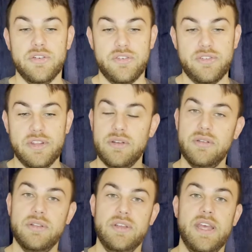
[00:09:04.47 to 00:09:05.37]
You're
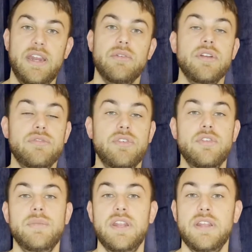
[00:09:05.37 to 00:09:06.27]
still getting rid of
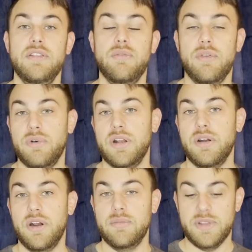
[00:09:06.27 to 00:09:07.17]
2 minions with 1
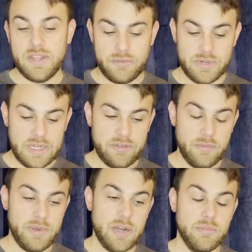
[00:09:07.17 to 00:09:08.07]
card, but this one gives you
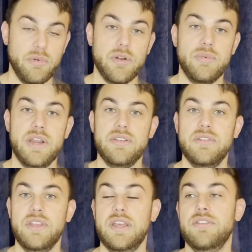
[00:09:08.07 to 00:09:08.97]
better board
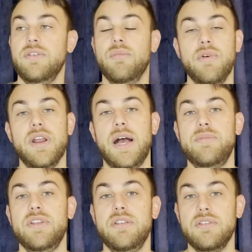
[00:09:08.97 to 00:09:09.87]
presence. It gives you more
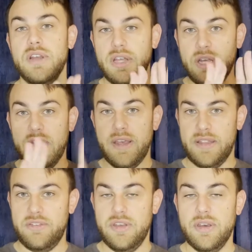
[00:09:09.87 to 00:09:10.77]
options. It
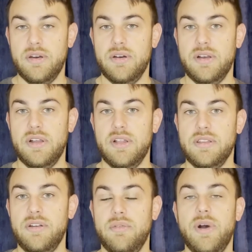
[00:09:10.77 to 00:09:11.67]
lets you go a
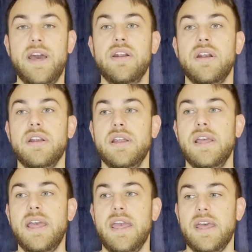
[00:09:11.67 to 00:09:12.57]
little wider,
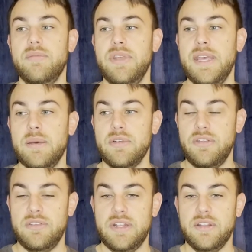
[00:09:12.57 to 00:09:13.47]
and being able to
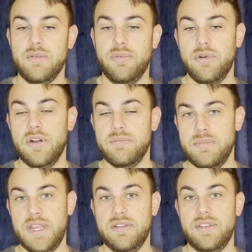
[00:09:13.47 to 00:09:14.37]
stick to the board
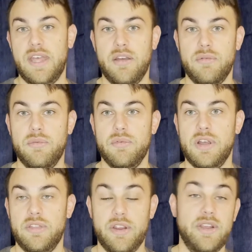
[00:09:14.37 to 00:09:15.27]
means that
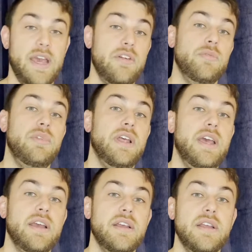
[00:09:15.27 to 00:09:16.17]
their
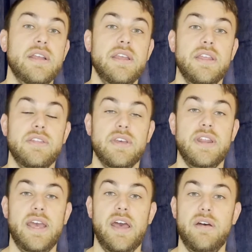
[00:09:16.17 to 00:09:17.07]
counterplay is going
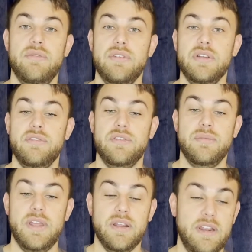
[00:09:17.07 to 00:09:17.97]
to have
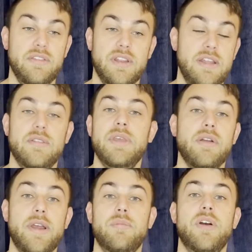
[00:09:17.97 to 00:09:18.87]
to be
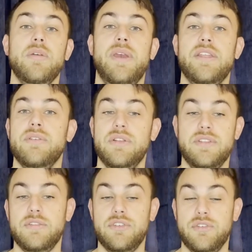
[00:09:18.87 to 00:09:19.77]
around Park Panther
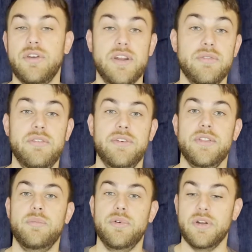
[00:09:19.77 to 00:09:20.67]
instead of just trying to refill
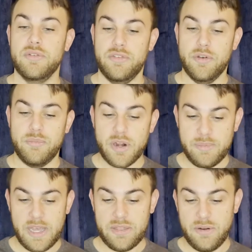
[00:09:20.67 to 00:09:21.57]
the board. So Park
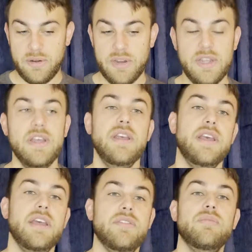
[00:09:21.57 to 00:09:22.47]
Panther
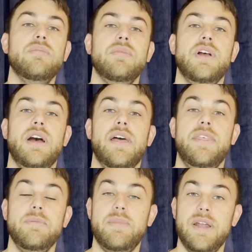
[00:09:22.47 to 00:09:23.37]
is, I
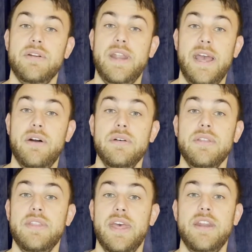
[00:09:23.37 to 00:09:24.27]
think, better now
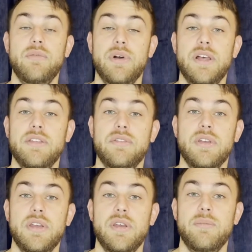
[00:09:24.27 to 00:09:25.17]
than it was
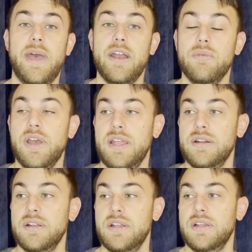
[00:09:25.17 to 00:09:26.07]
back when